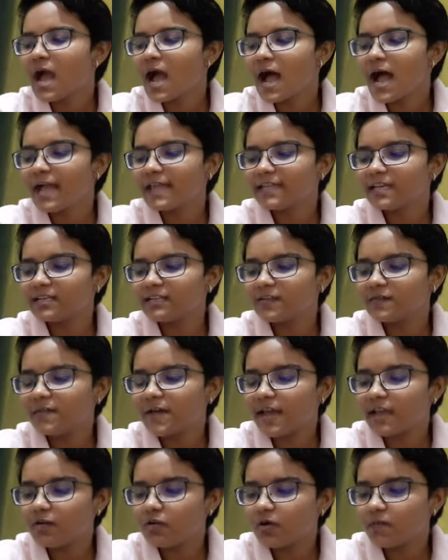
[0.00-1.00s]
Higher the
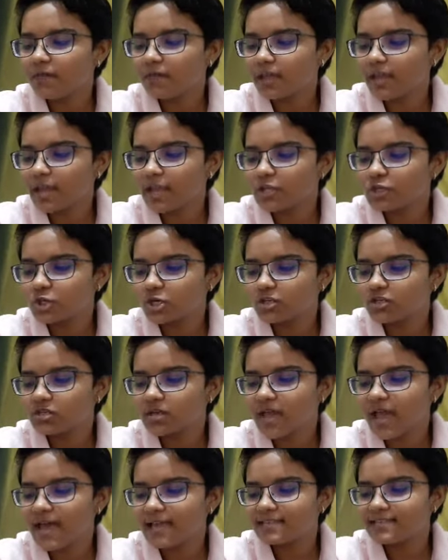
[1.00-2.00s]
value of Kh
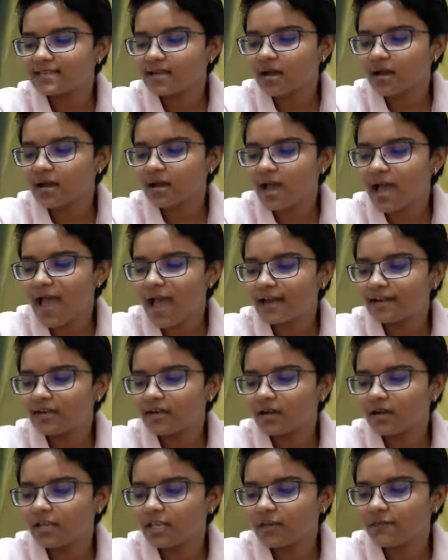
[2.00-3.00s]
as at
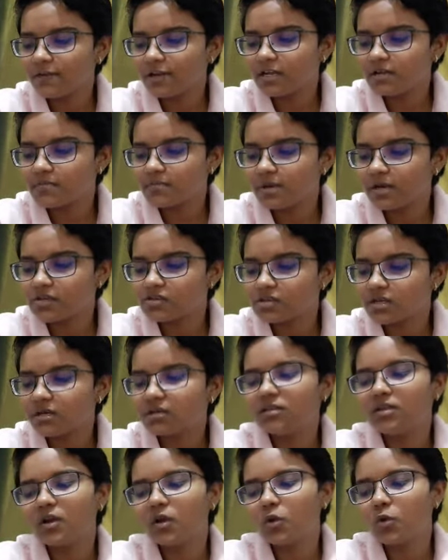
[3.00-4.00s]
a given pressure,
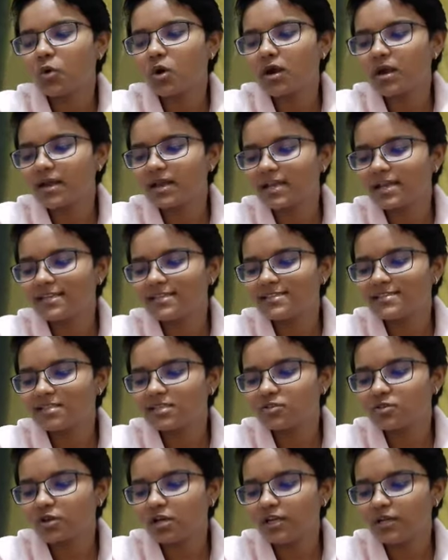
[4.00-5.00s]
the lower is
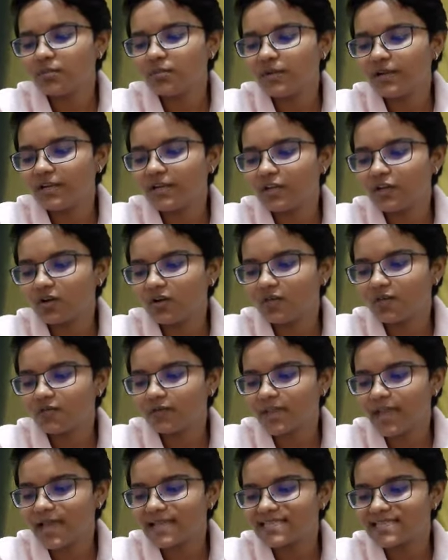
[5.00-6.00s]
the solubility of
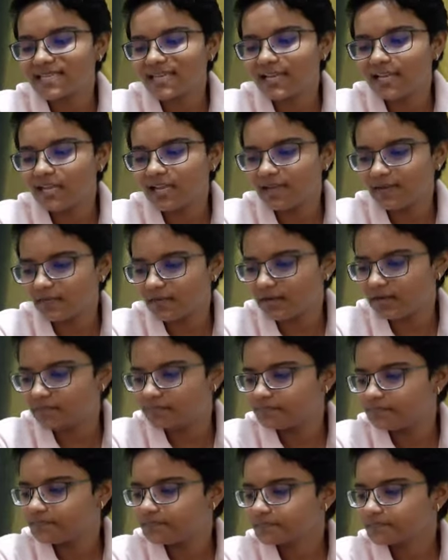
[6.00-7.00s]
gas in liquid.
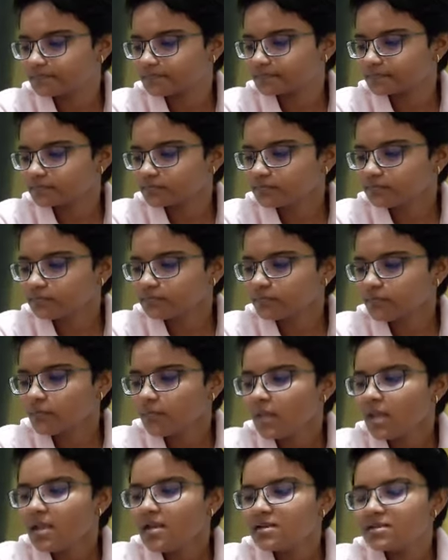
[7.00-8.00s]

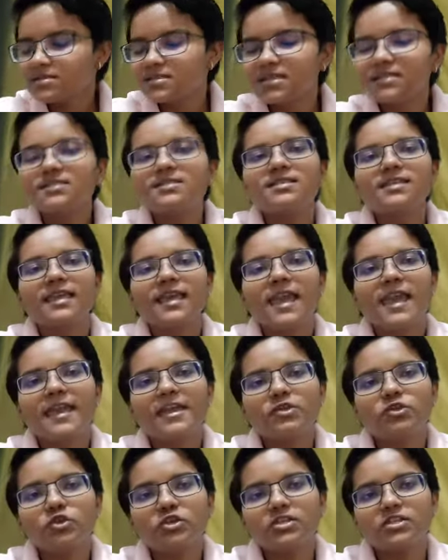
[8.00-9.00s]
Since
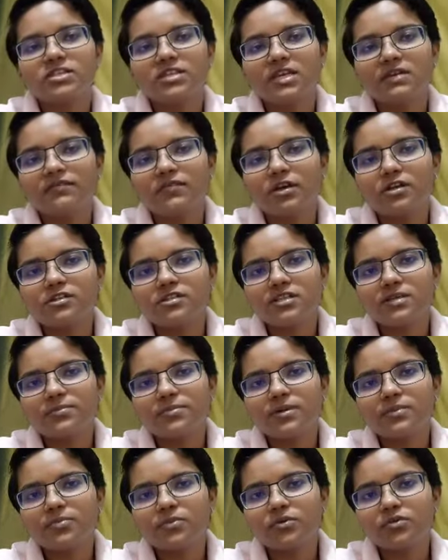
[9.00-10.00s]
Kh is inversely
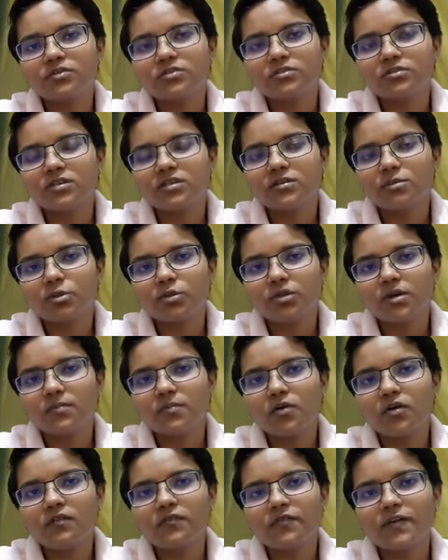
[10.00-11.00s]
proportional to the
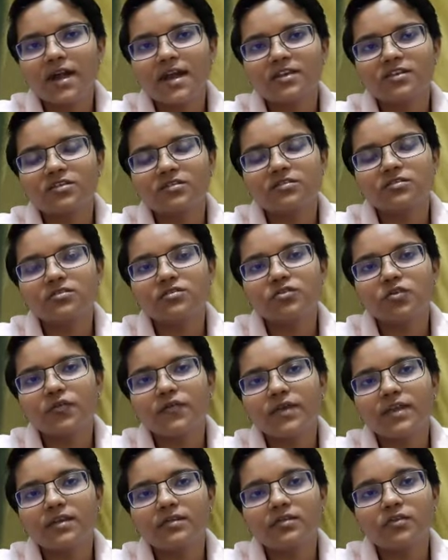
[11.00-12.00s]
mole fraction, so
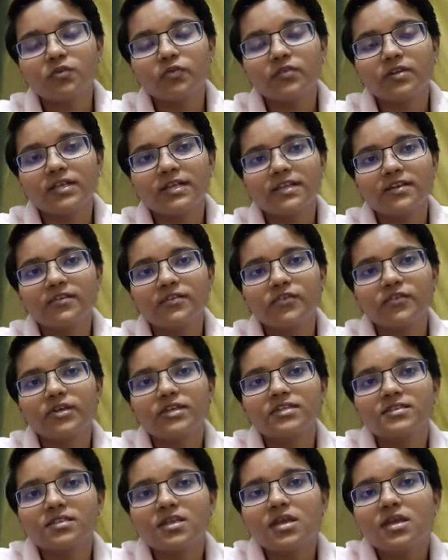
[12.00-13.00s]
when you will
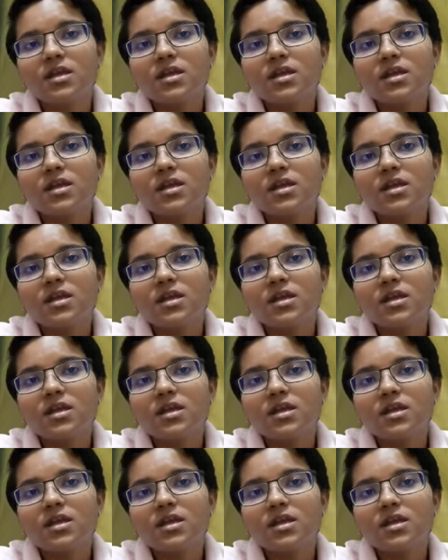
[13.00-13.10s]
increase